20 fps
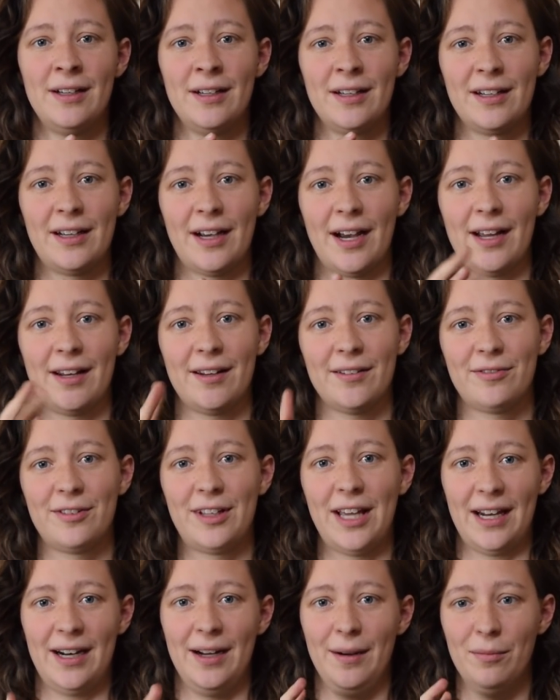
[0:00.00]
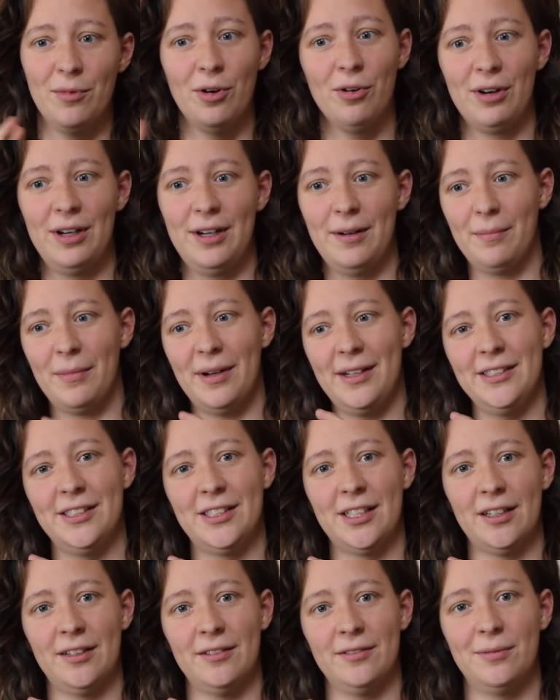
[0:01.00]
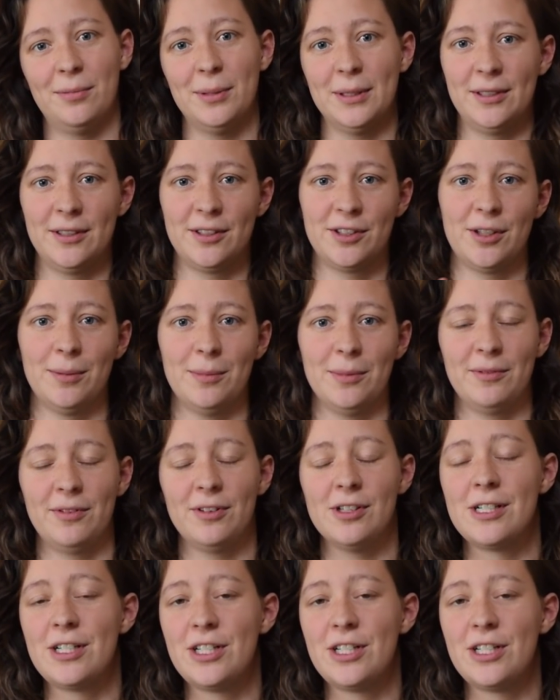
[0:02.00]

kind of getting more in the mindset of what are some of the